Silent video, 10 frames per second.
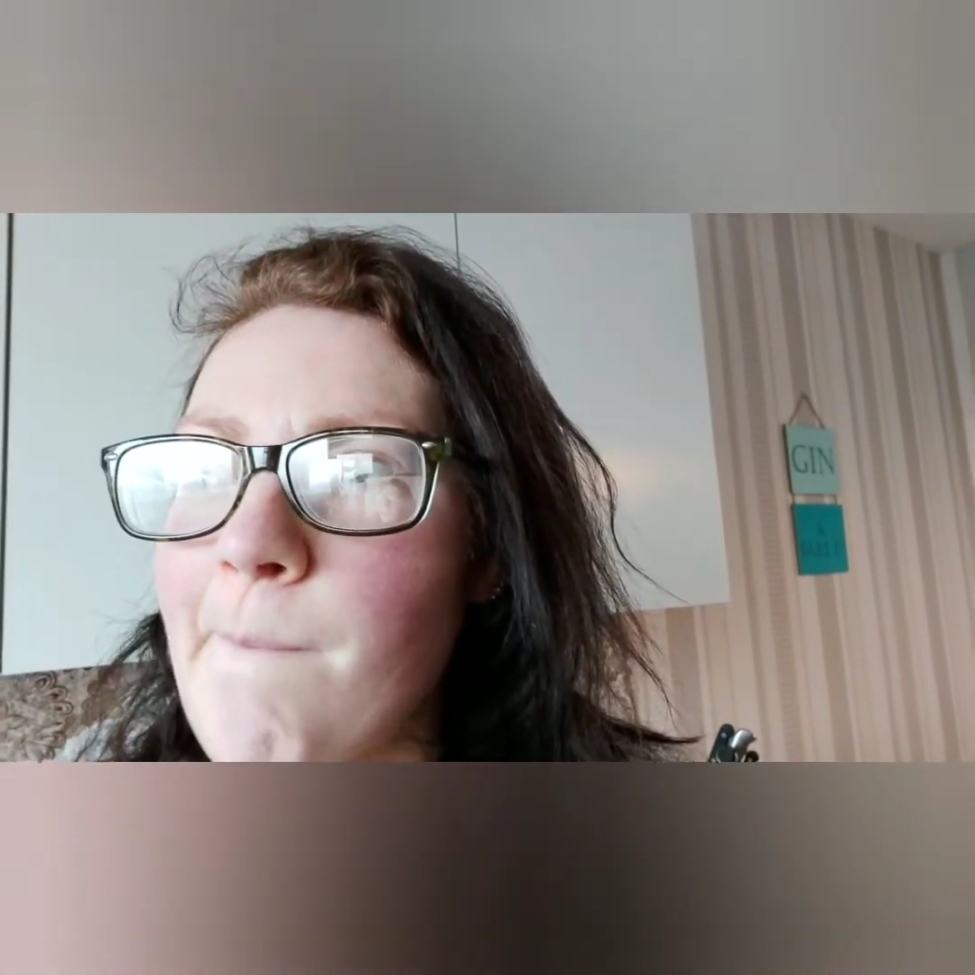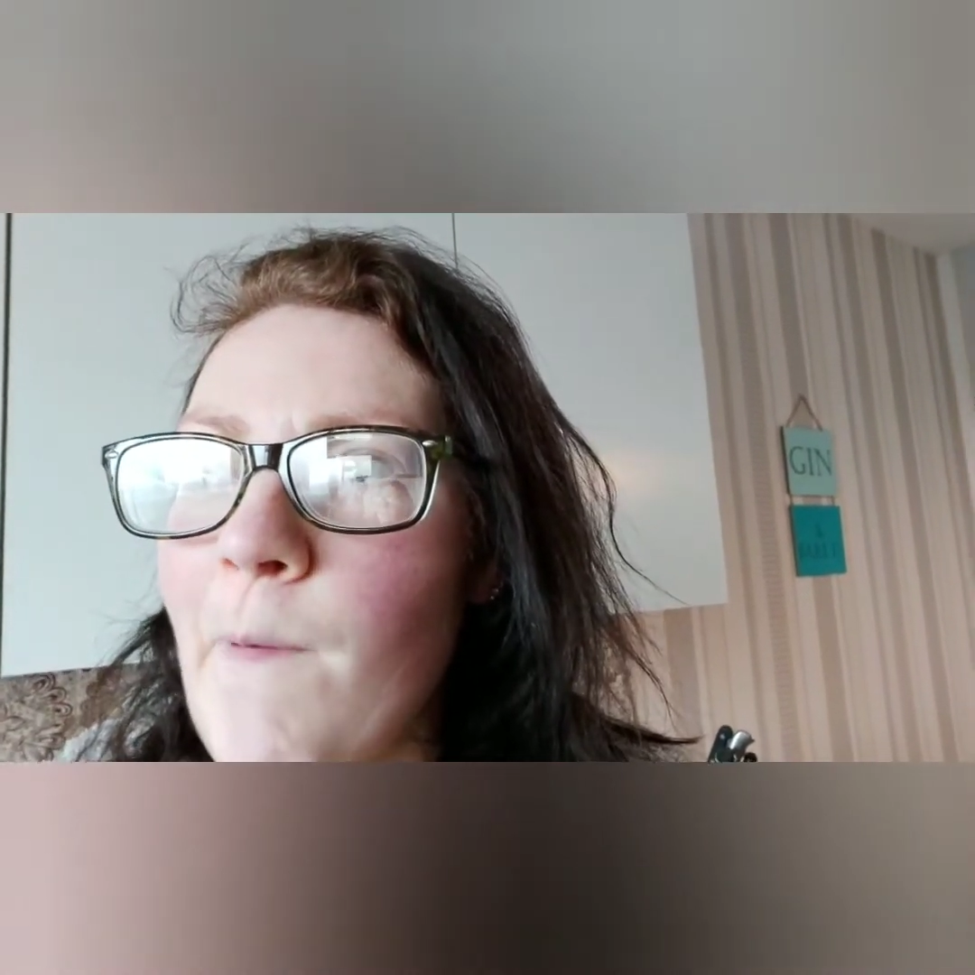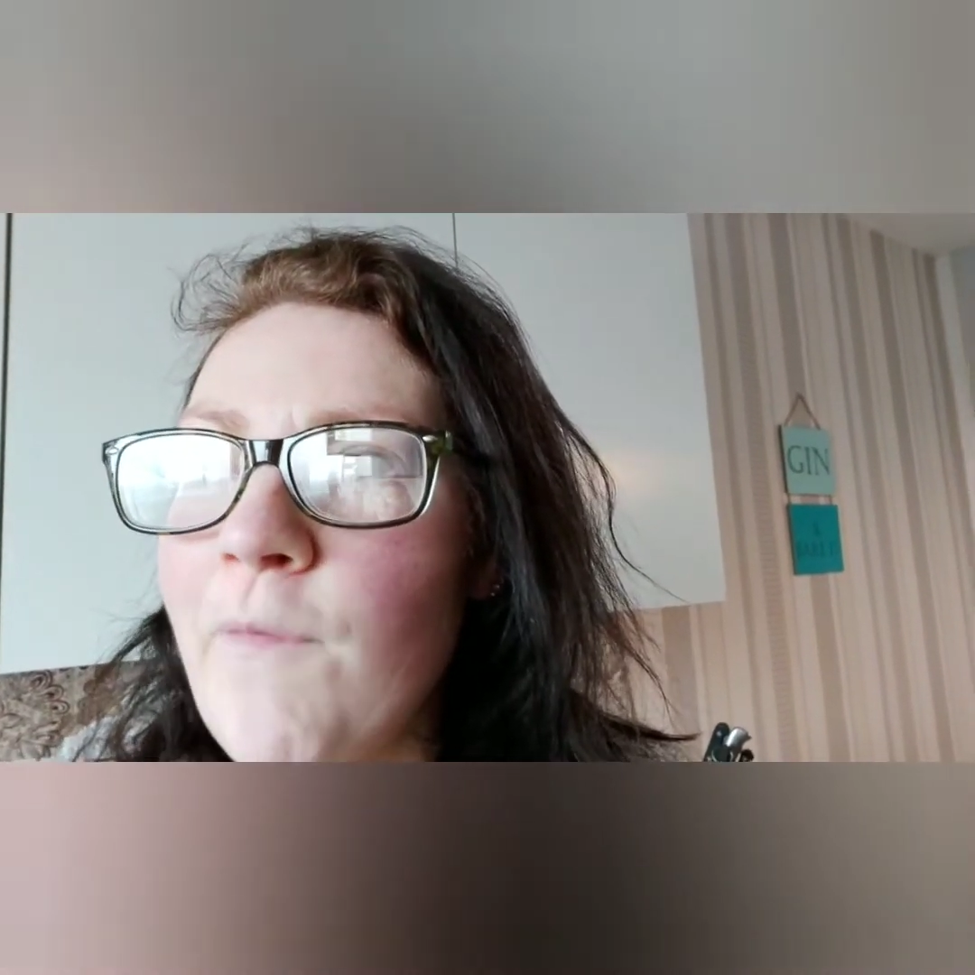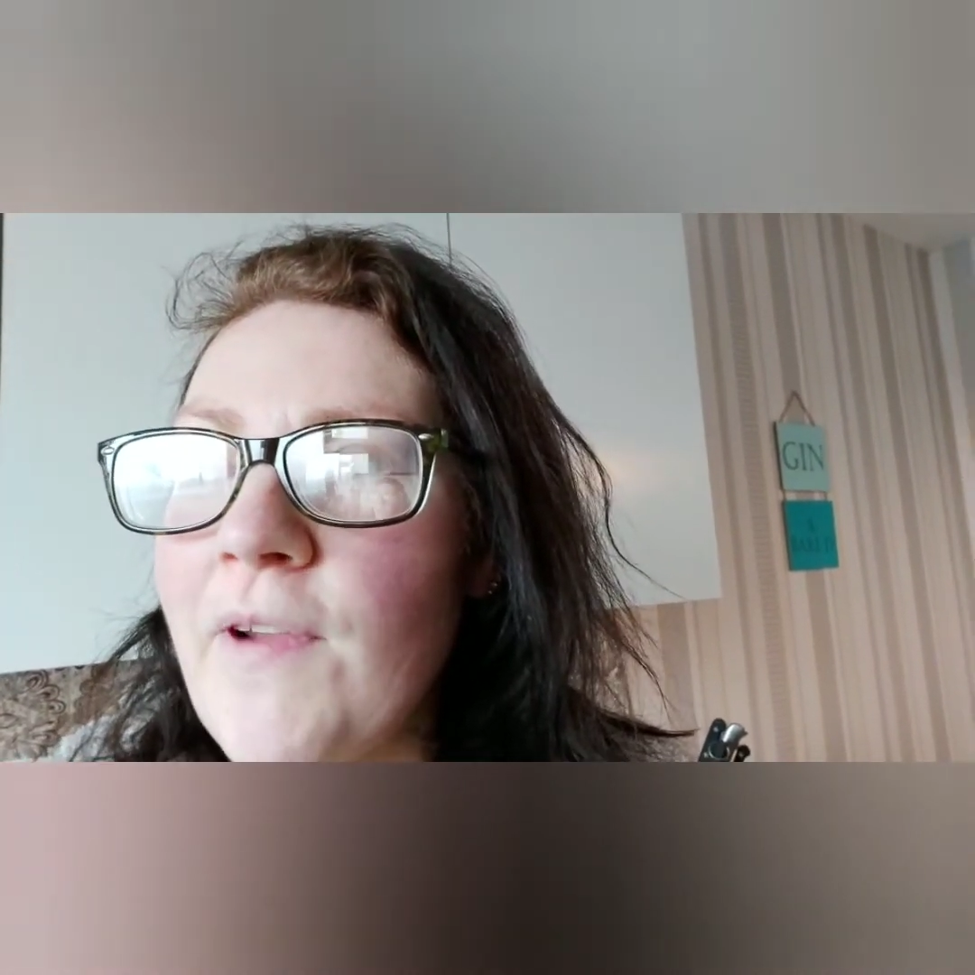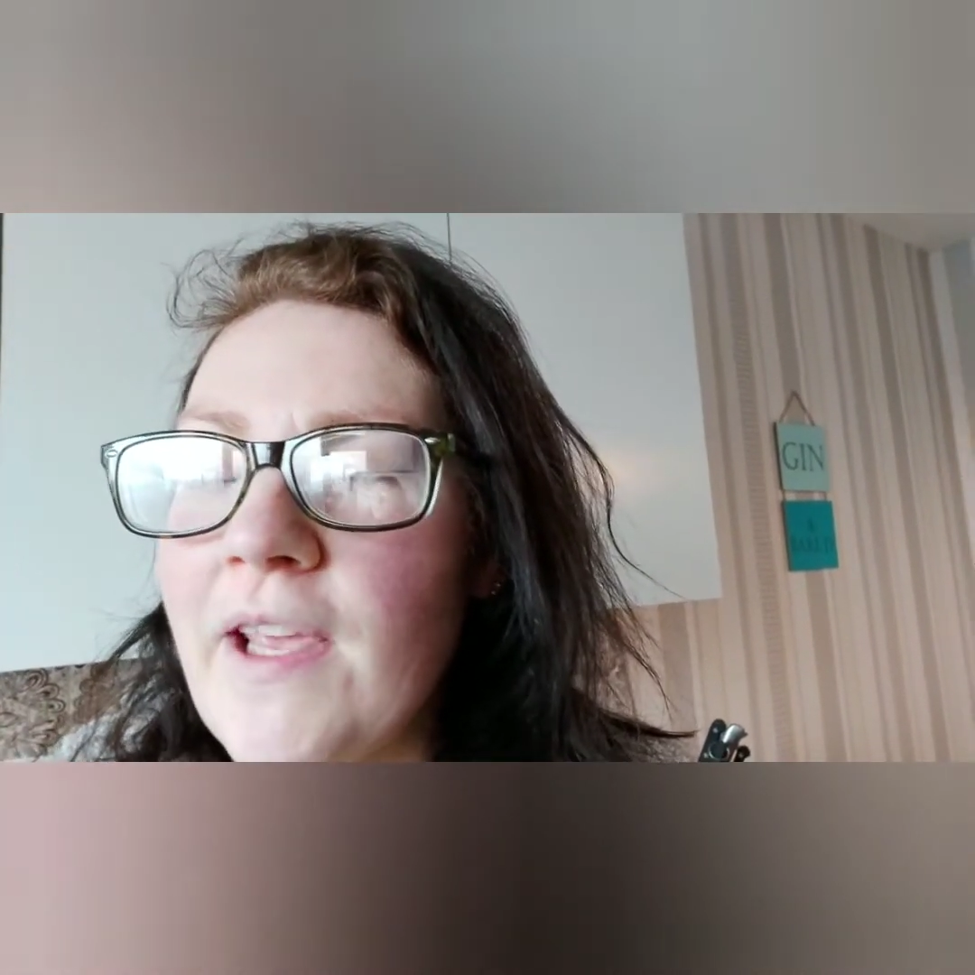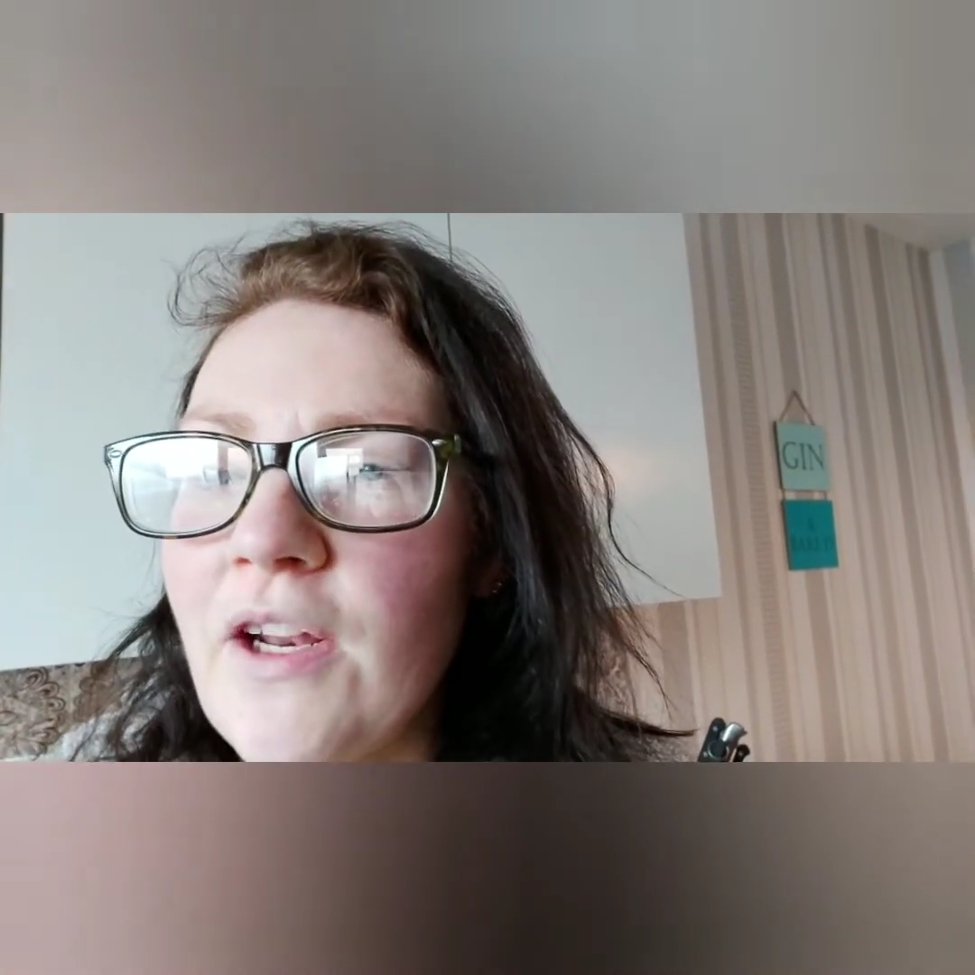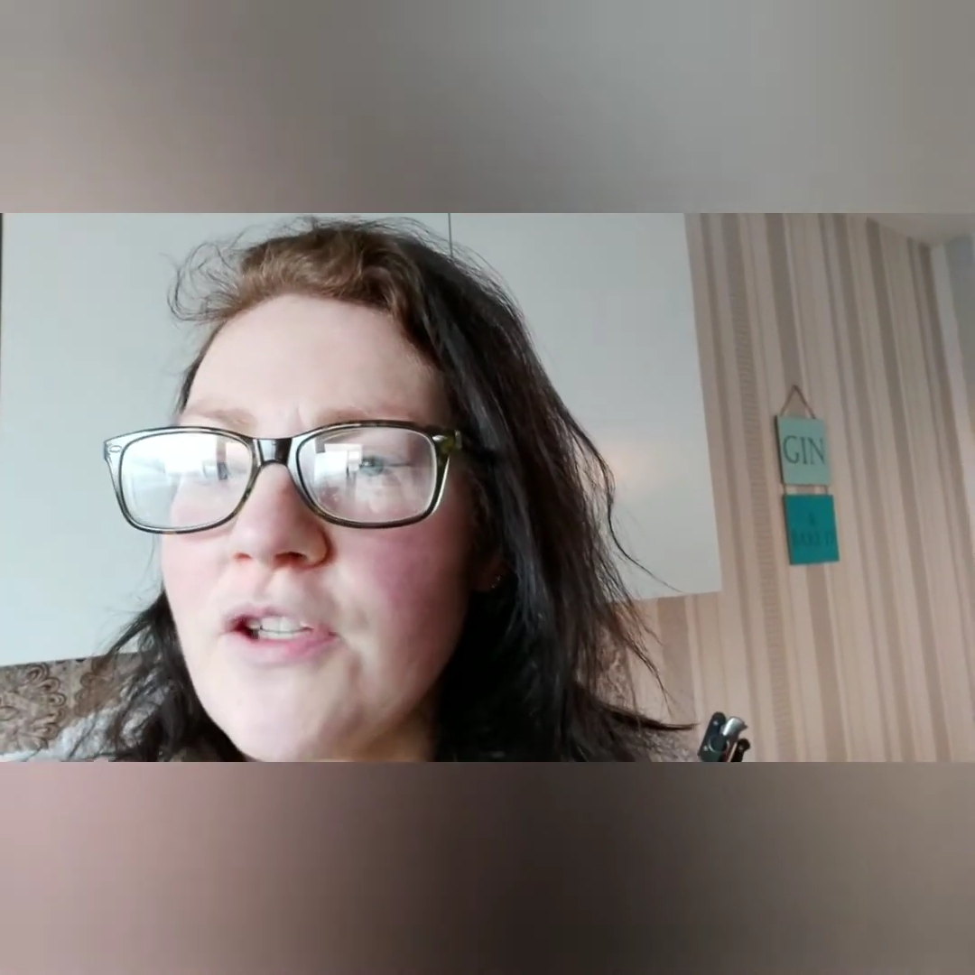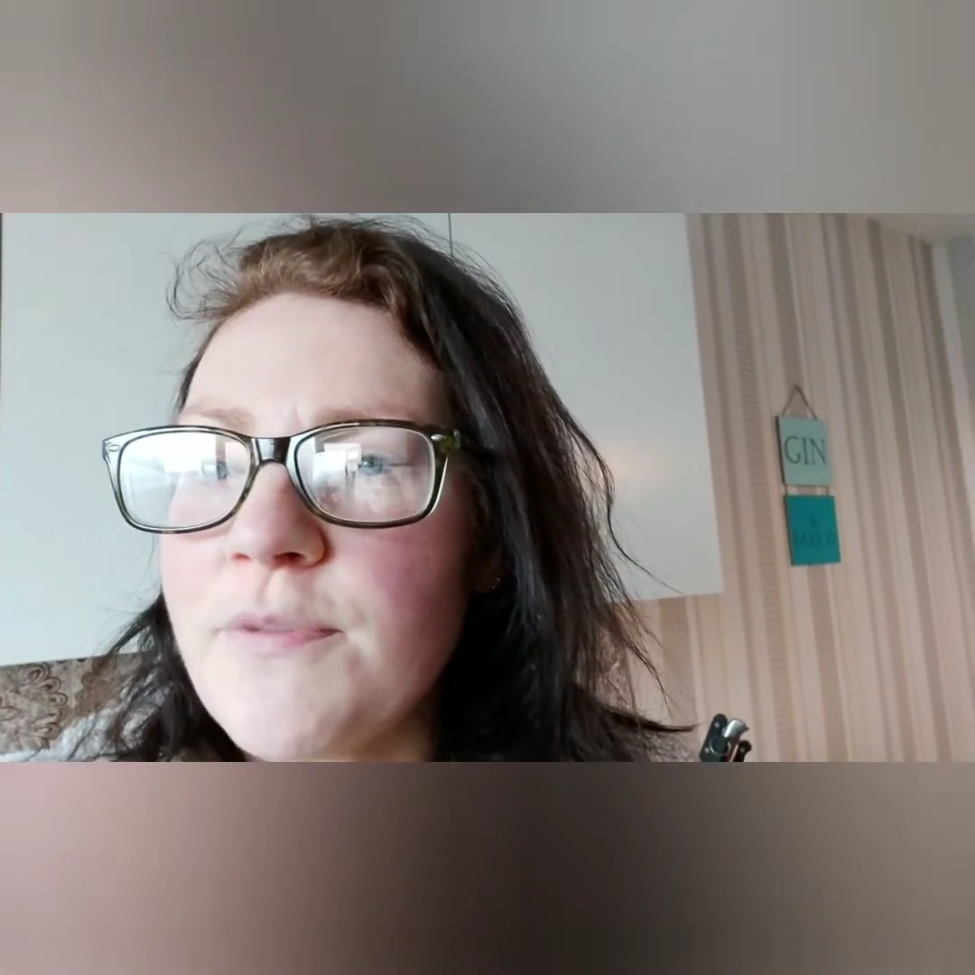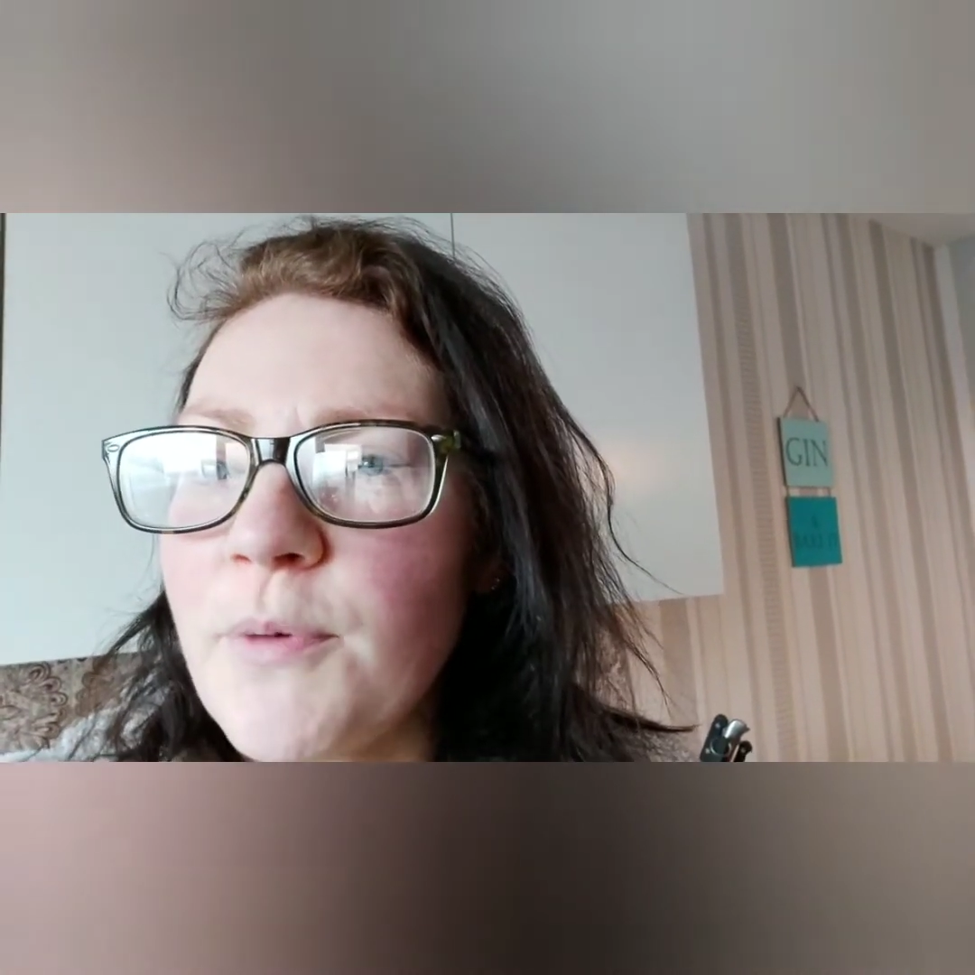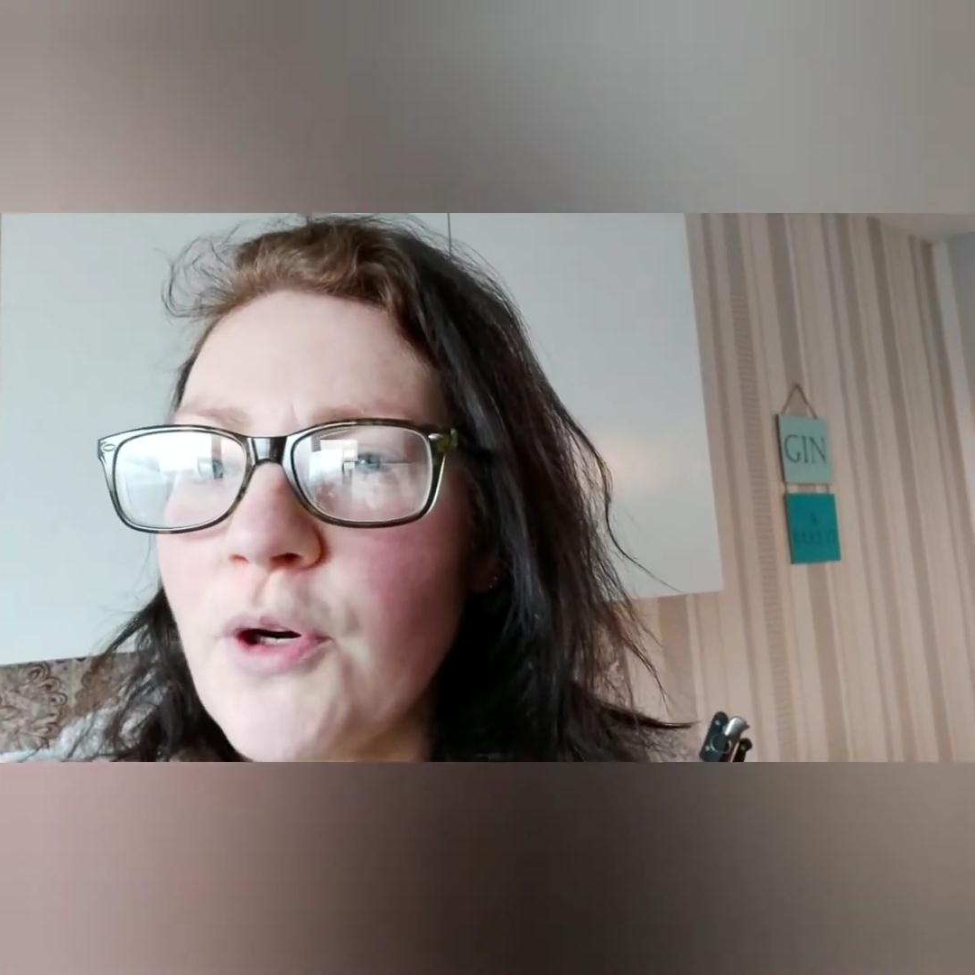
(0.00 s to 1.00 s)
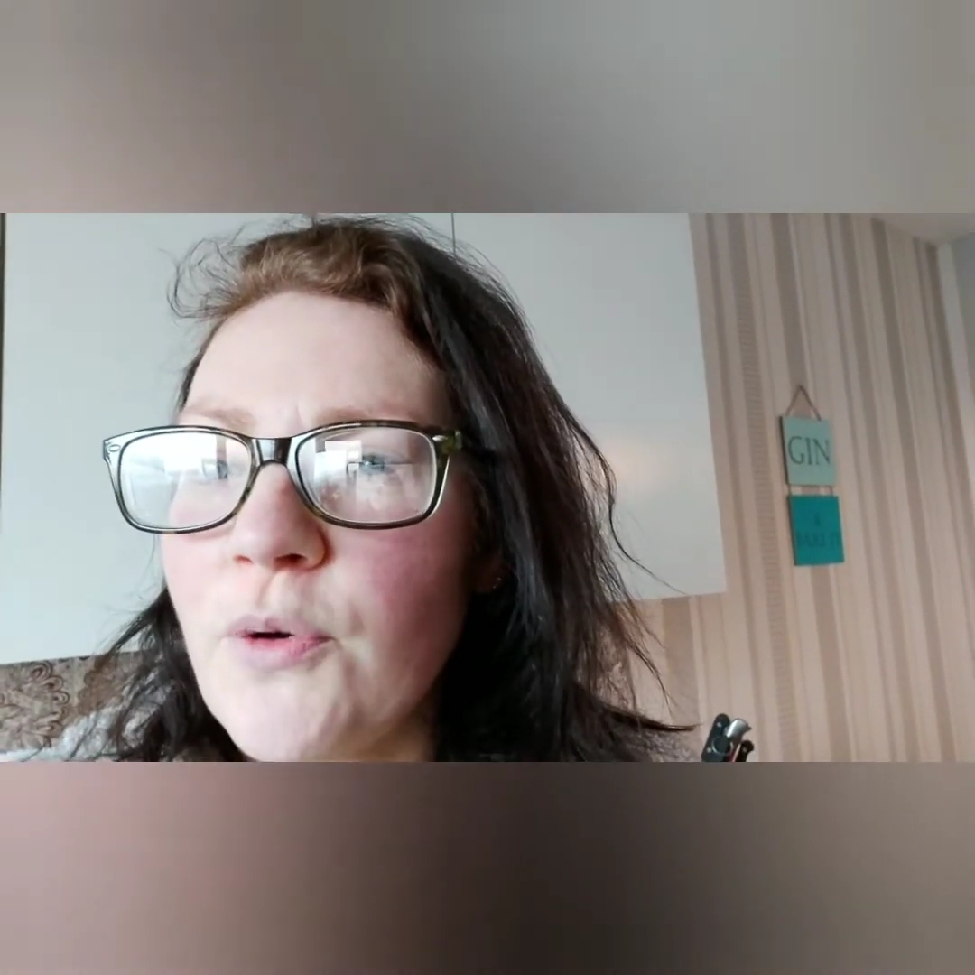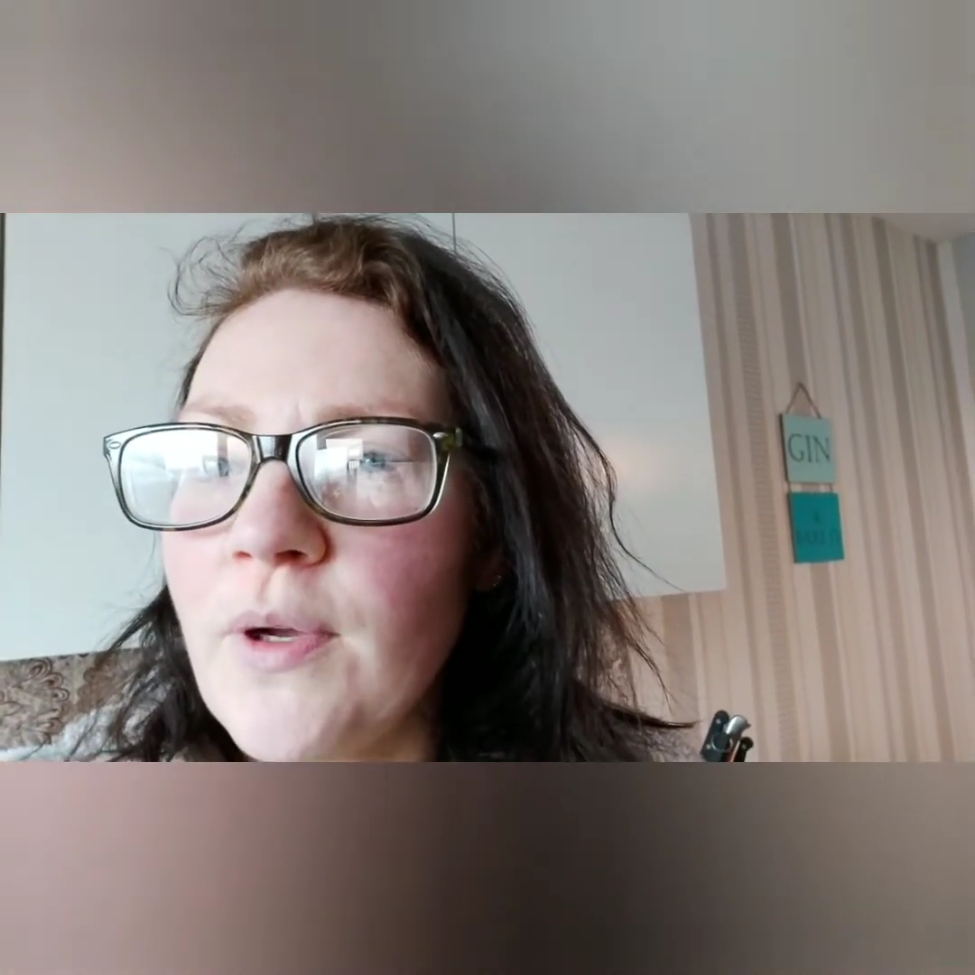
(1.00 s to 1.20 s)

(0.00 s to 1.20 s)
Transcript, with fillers: hopefully get out tomorrow